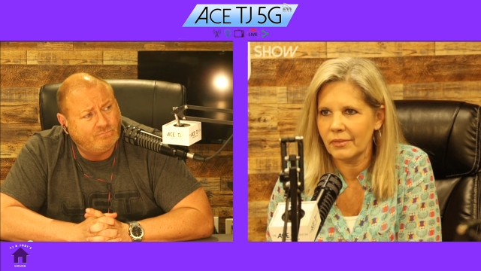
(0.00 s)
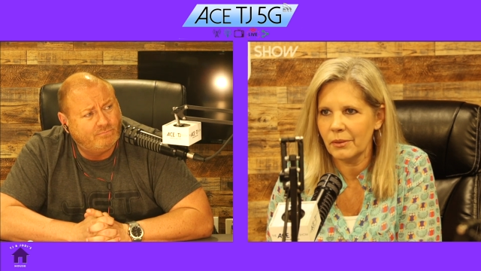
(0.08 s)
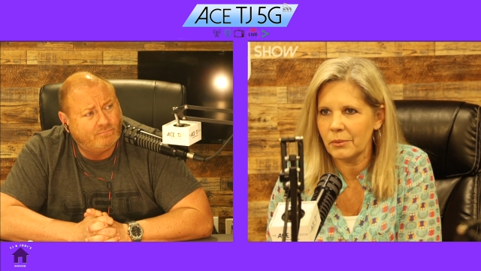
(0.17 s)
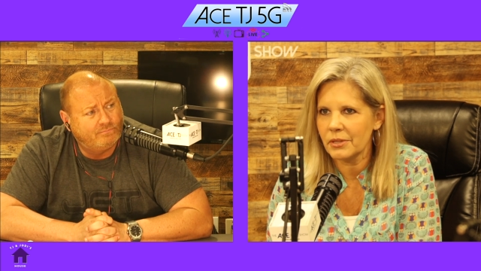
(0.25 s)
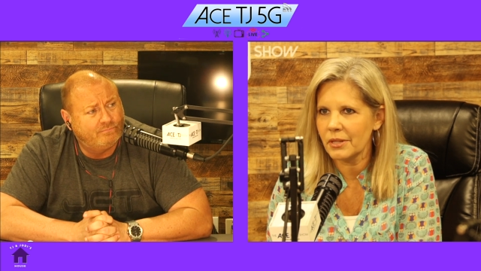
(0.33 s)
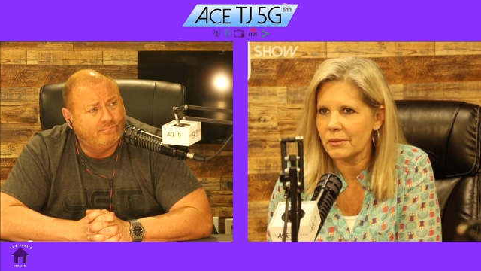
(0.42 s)
Speaker 1: There
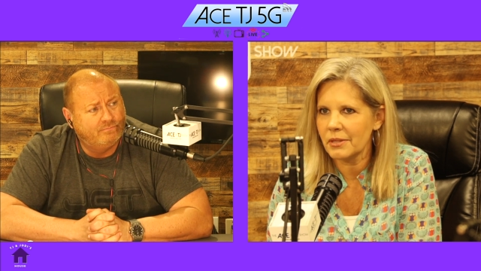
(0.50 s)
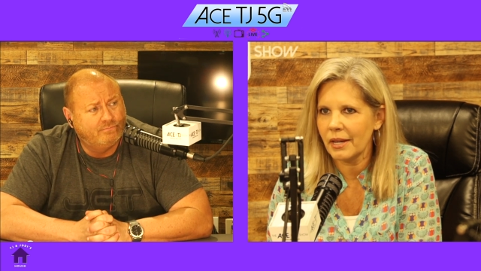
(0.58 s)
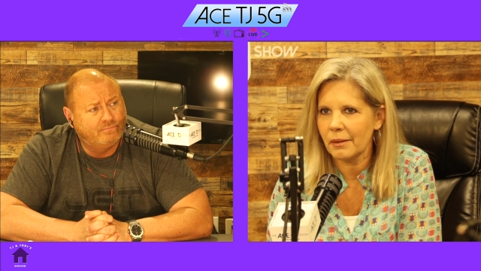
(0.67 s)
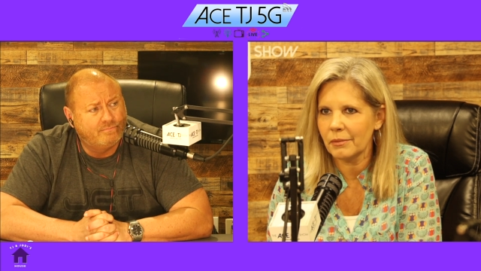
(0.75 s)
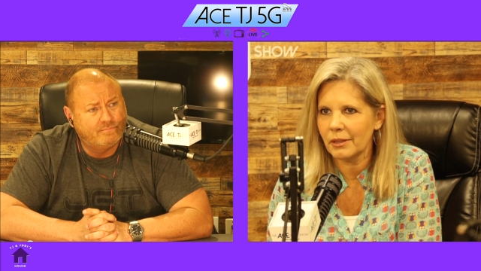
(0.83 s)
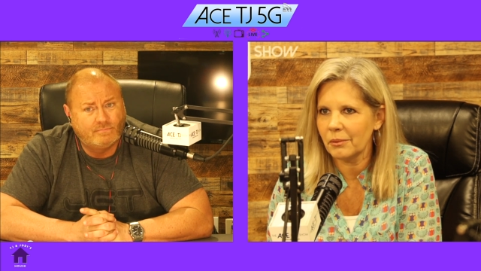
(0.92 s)
was no
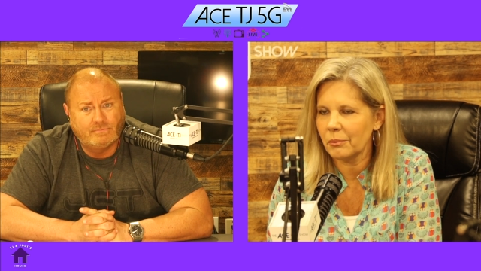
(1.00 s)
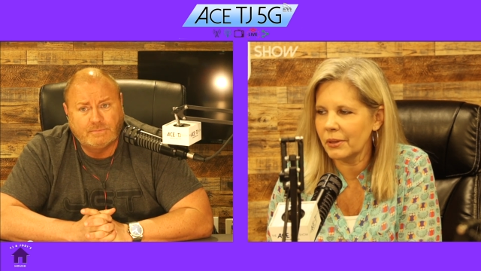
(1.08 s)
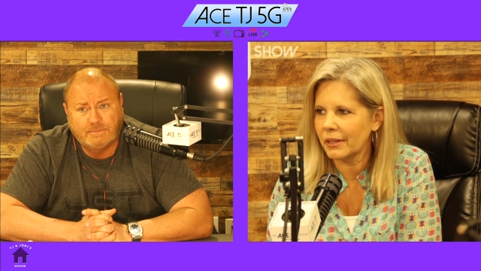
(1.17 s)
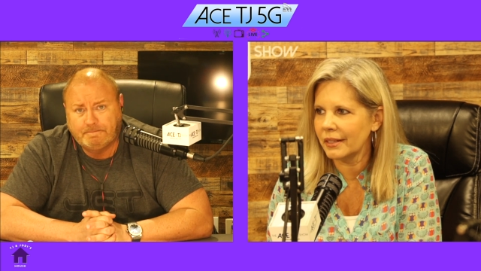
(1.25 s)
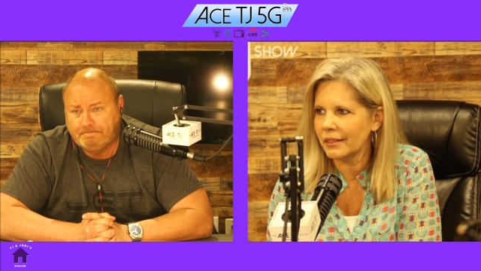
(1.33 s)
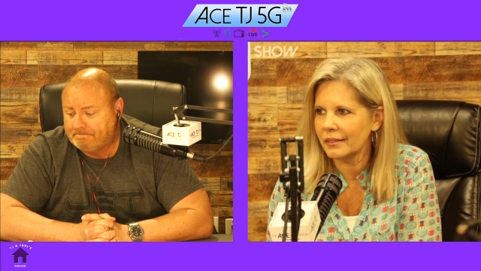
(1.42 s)
time to
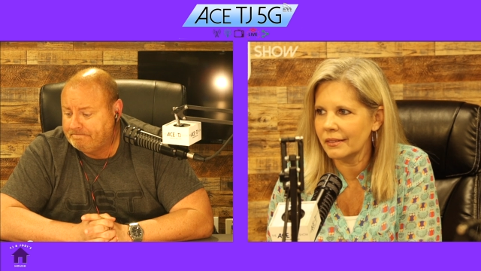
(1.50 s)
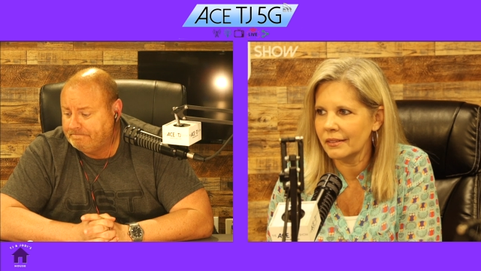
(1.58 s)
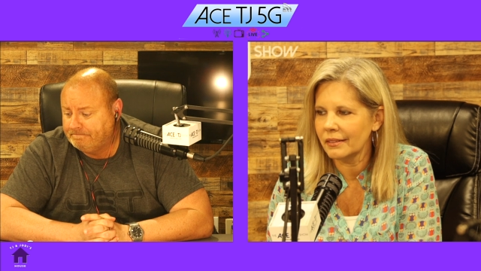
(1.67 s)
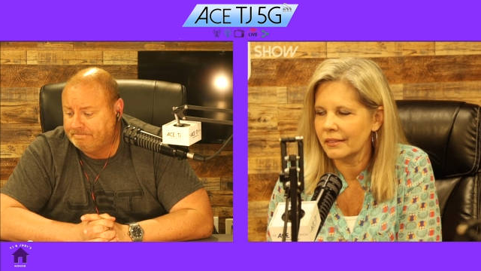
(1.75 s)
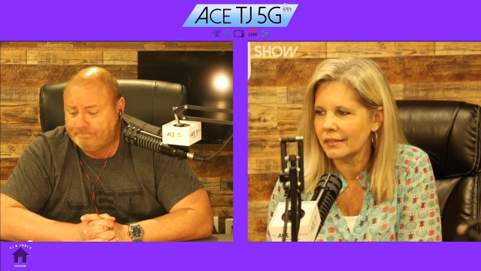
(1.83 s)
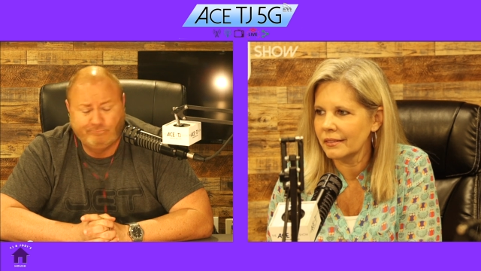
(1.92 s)

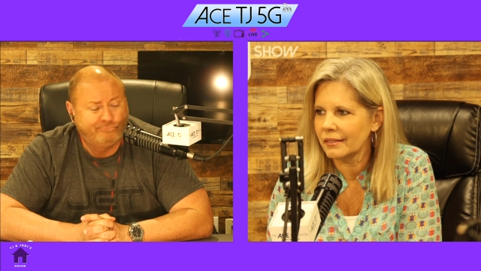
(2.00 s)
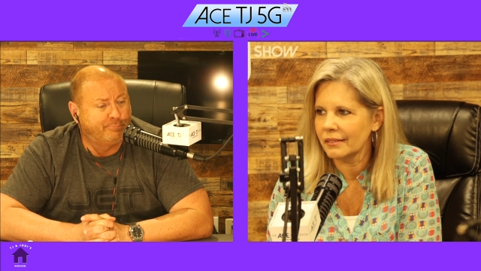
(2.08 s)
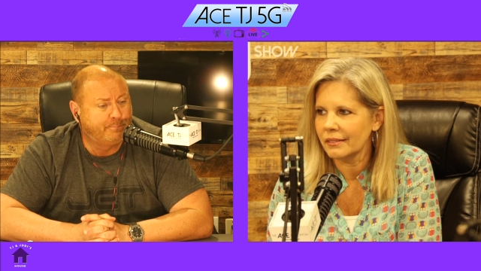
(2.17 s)
complain.